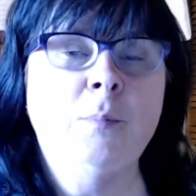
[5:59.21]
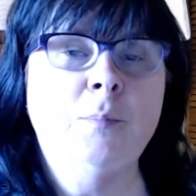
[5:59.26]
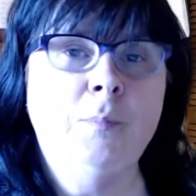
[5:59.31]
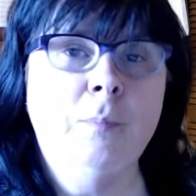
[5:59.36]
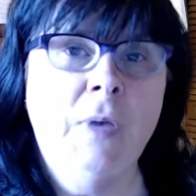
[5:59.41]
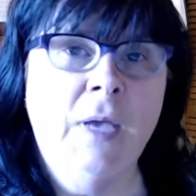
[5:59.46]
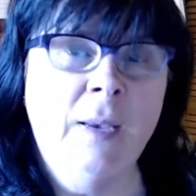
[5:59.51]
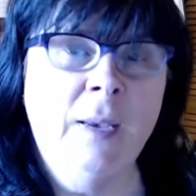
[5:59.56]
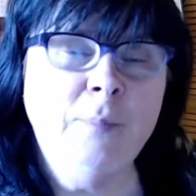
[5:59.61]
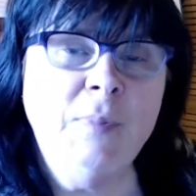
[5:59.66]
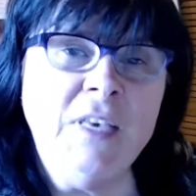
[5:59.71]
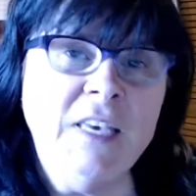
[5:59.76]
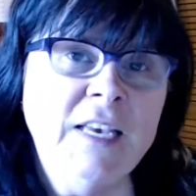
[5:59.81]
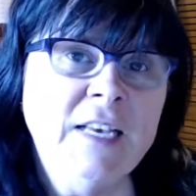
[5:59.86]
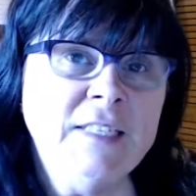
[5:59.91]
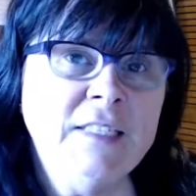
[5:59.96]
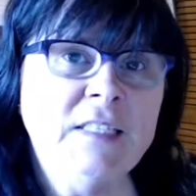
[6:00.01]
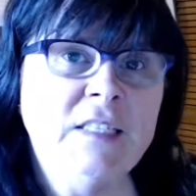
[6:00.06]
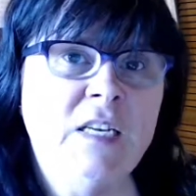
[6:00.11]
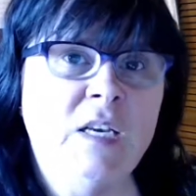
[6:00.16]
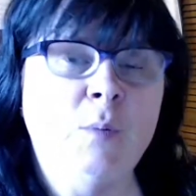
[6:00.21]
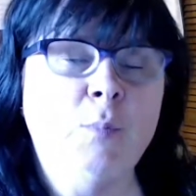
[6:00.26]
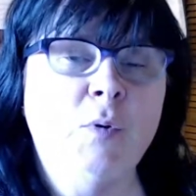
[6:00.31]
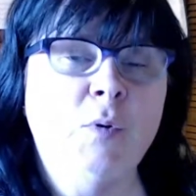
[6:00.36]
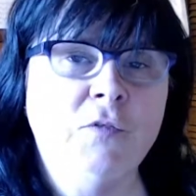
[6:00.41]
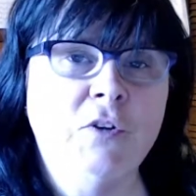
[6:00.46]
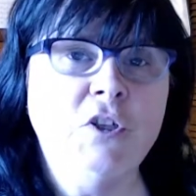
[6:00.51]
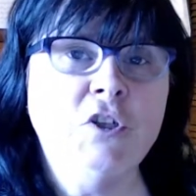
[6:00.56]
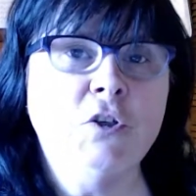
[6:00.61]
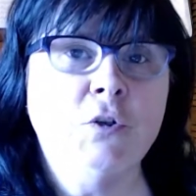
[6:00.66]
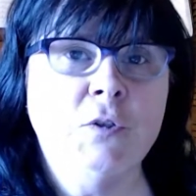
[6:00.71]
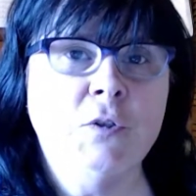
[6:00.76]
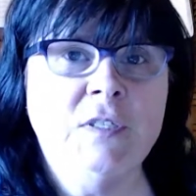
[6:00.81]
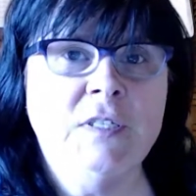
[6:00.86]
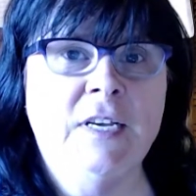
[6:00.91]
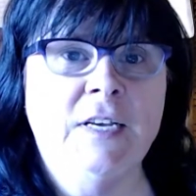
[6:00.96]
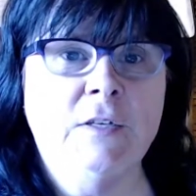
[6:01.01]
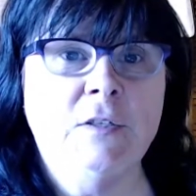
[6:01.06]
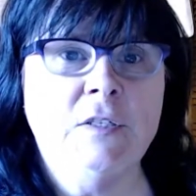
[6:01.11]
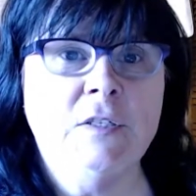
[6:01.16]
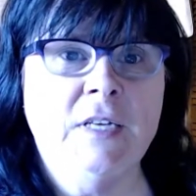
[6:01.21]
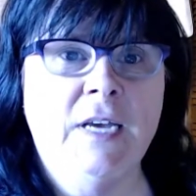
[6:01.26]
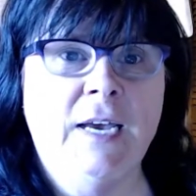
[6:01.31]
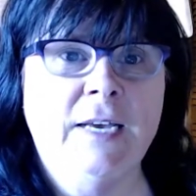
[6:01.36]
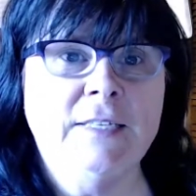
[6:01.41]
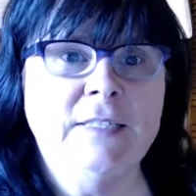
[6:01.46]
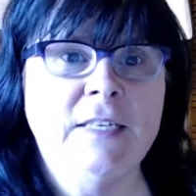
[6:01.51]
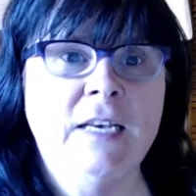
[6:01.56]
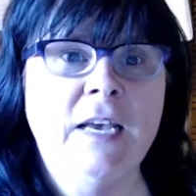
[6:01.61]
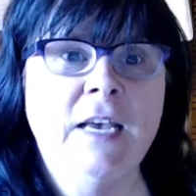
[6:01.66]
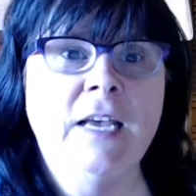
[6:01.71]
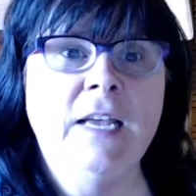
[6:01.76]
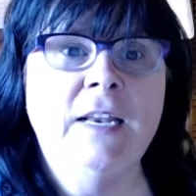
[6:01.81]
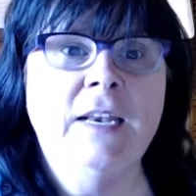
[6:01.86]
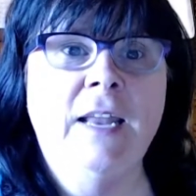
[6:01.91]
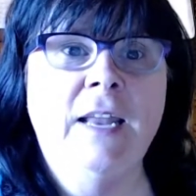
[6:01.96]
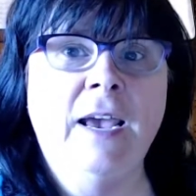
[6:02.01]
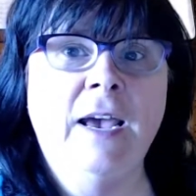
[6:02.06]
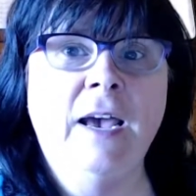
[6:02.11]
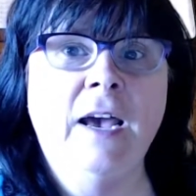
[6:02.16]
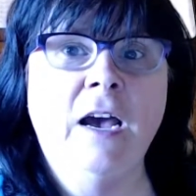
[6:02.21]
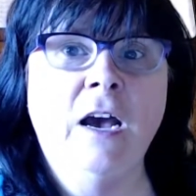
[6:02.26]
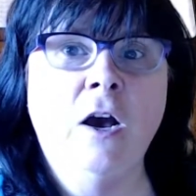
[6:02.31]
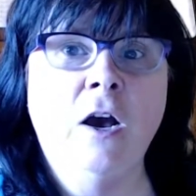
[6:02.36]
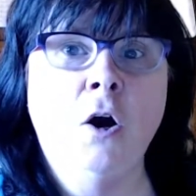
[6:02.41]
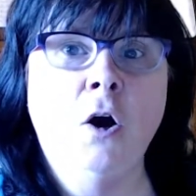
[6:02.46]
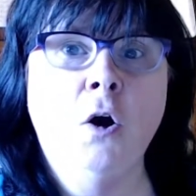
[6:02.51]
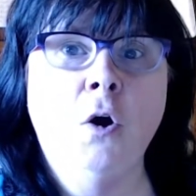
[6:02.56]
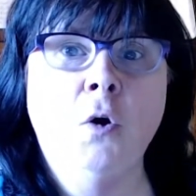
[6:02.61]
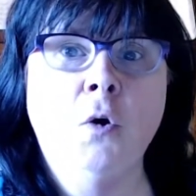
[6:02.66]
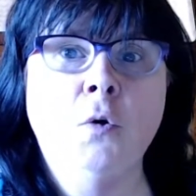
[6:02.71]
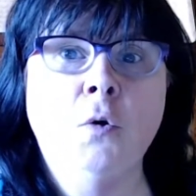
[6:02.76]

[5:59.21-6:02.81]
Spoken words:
PST, provincial sales tax. Now,